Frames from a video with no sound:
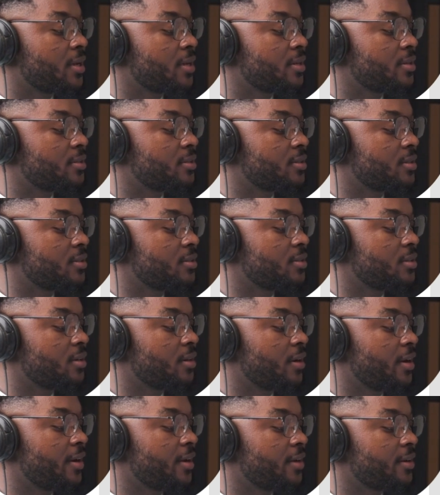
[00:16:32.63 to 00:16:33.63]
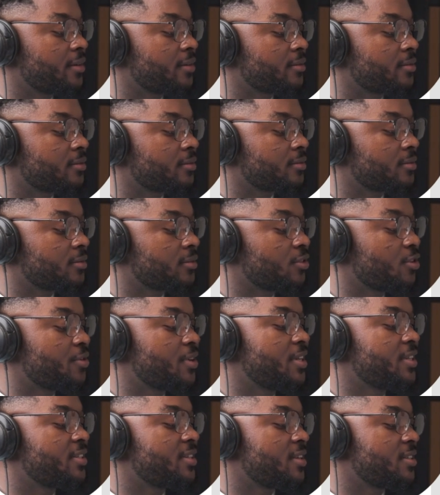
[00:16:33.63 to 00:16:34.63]
center it, not
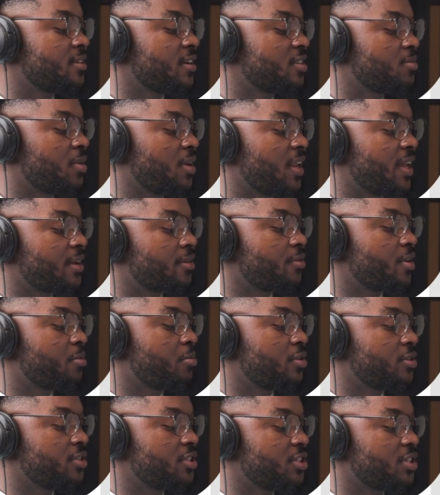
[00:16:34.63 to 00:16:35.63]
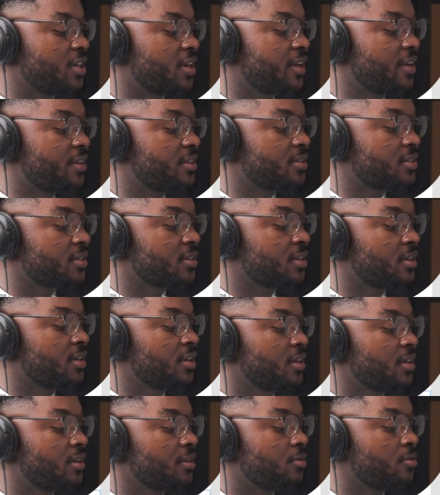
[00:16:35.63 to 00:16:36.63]
really center it, but like reposition it.
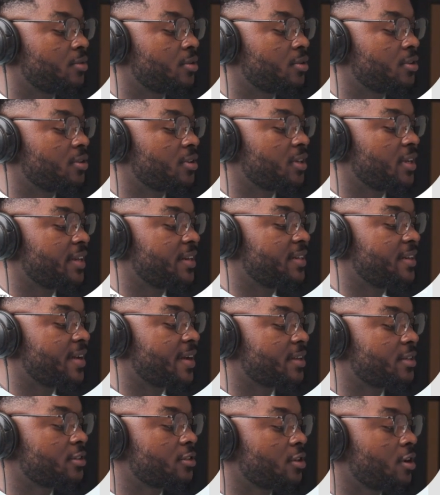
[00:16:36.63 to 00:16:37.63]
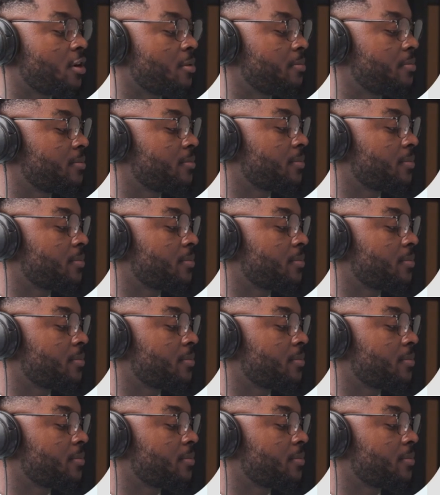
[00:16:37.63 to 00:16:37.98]
We're going to click desktop